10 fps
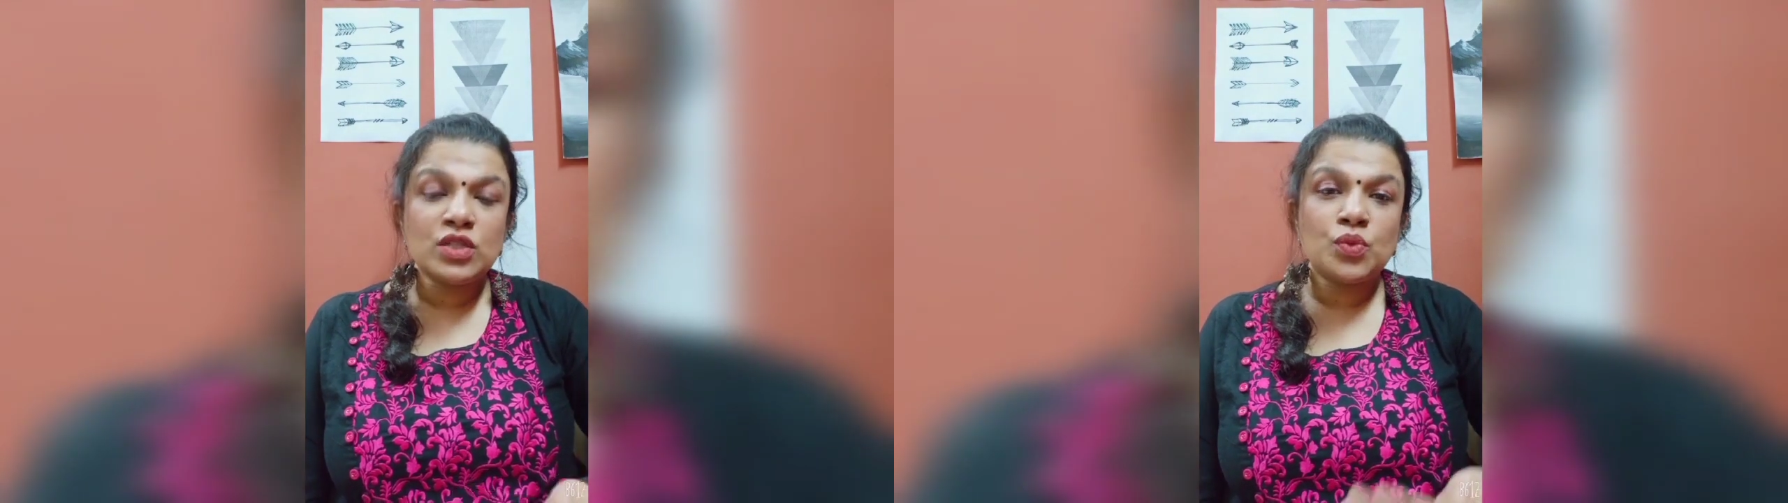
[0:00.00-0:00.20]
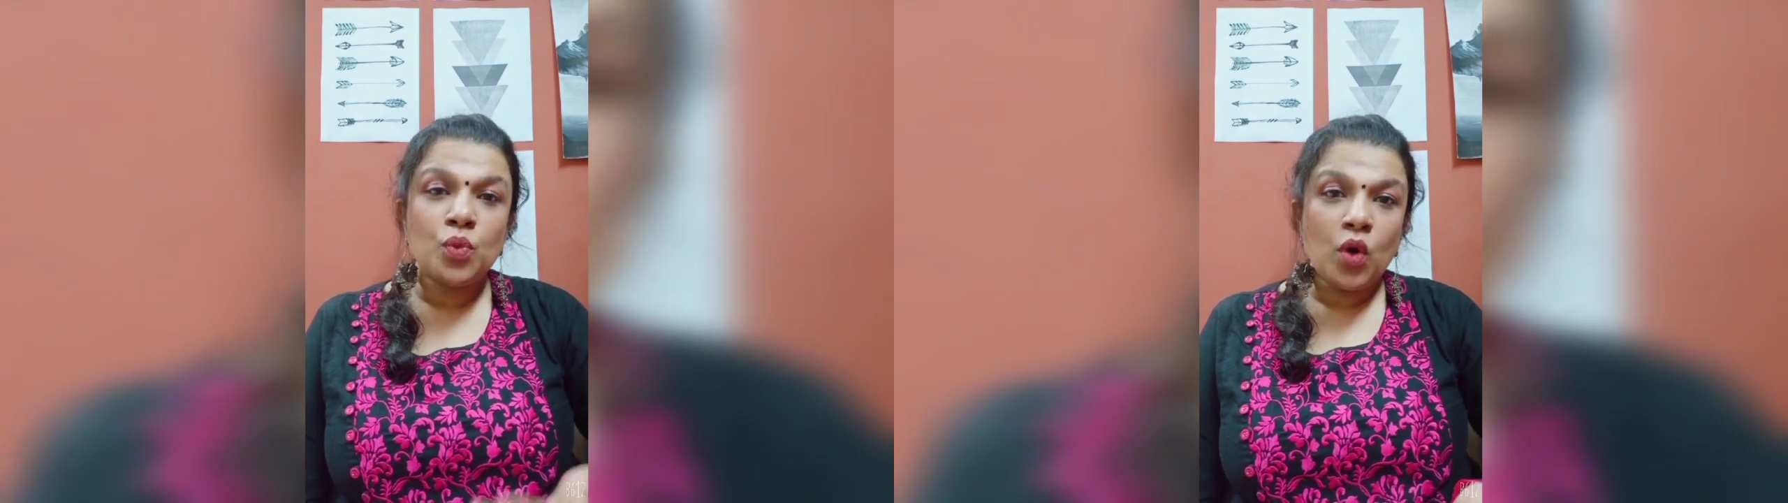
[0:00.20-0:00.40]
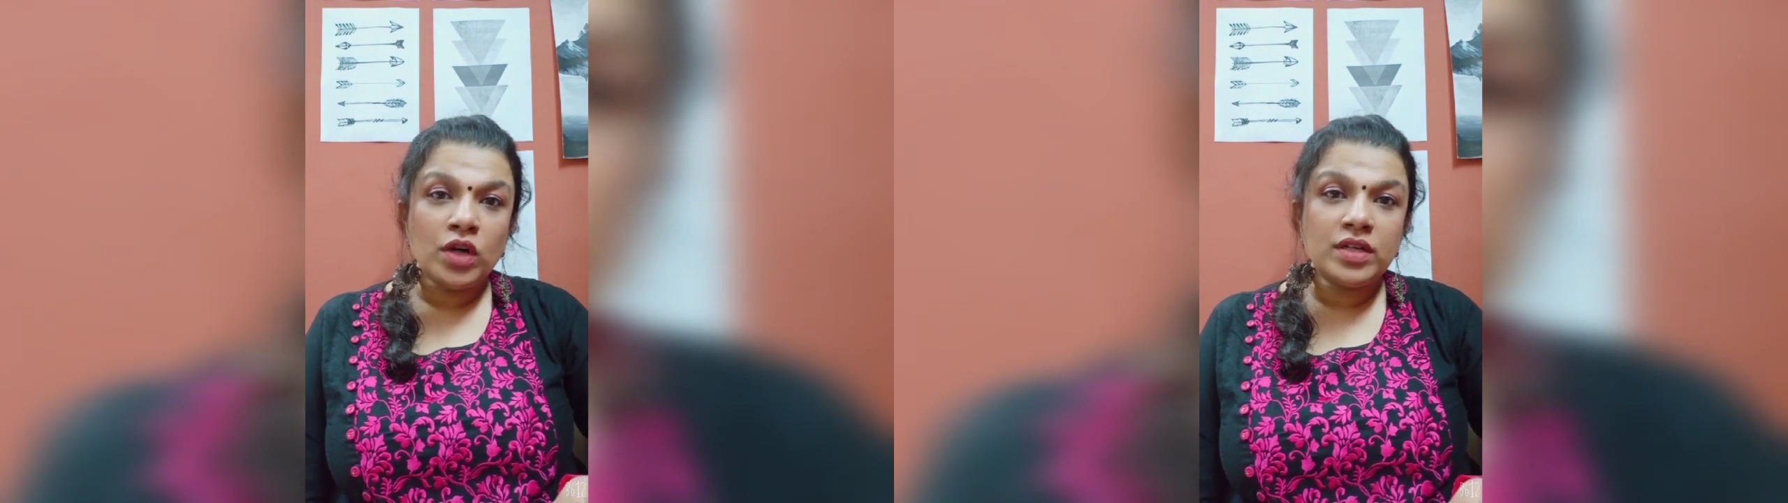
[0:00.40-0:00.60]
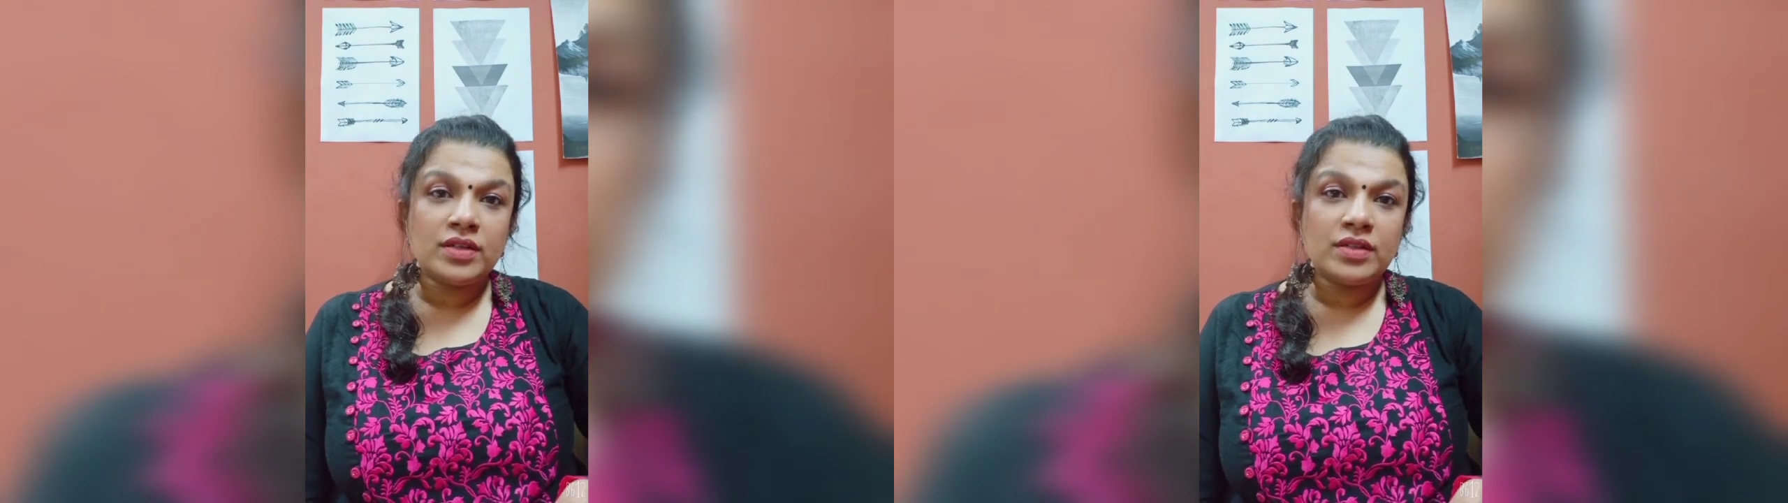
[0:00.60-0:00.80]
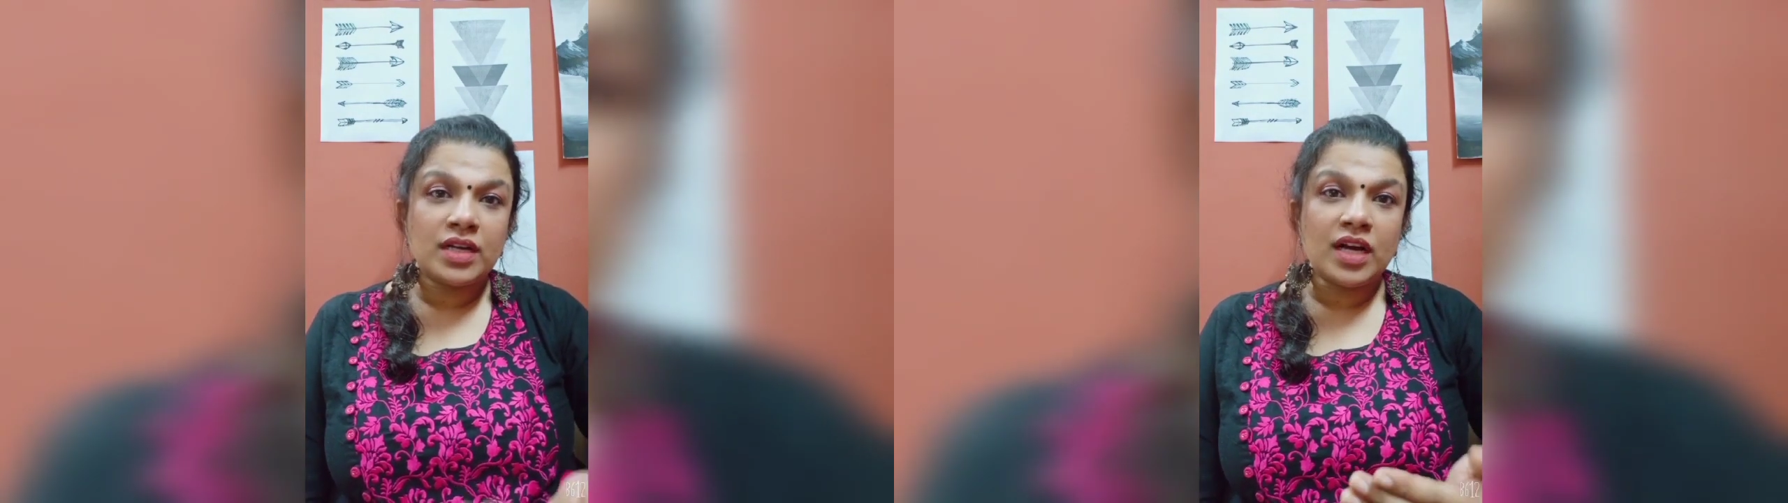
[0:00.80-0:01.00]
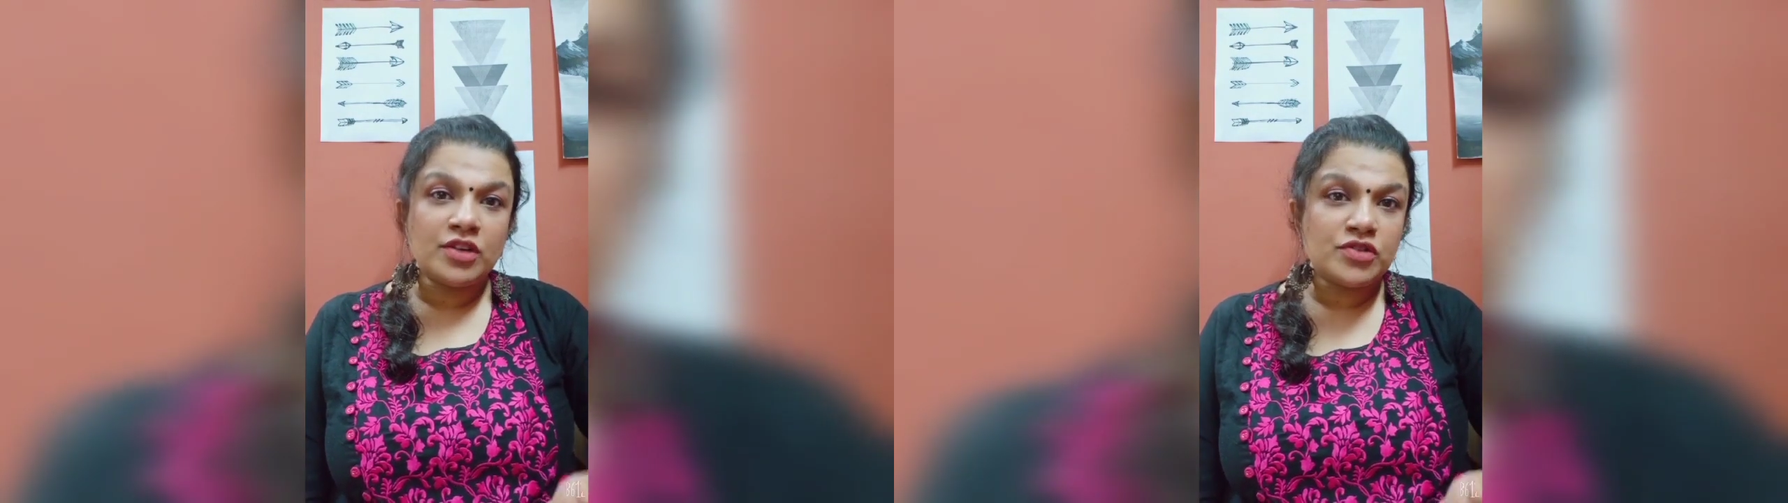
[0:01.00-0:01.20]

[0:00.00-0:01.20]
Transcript: and that's what